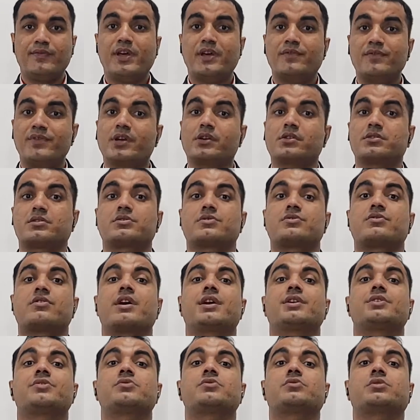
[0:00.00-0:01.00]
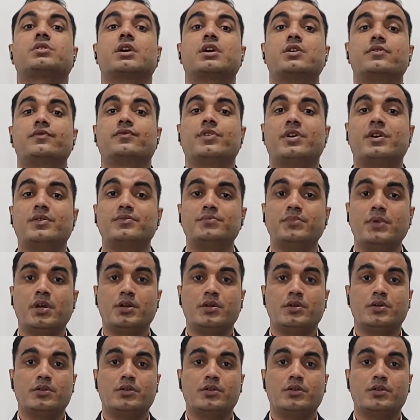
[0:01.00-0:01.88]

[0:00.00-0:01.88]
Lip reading: when we are trying to confirm